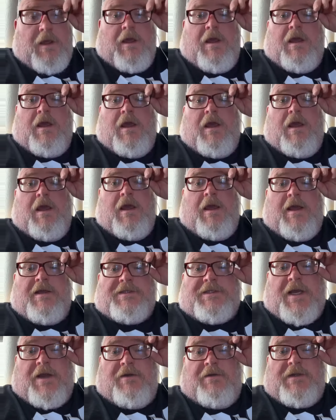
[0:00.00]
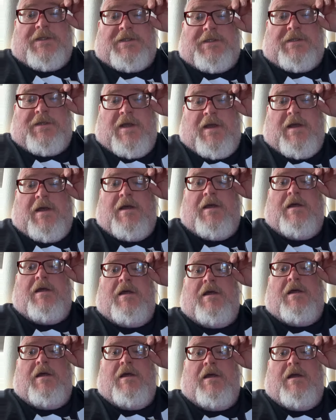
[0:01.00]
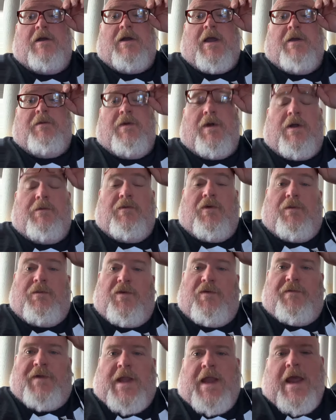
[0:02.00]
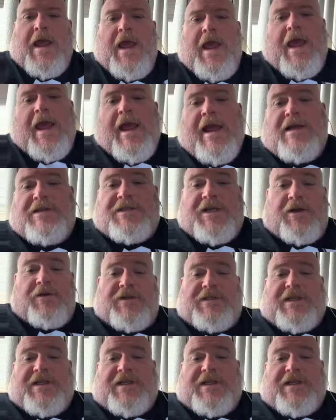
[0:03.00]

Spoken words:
Hey, how's it going? It's okay, we're good. We're moving. Hey, how's it going?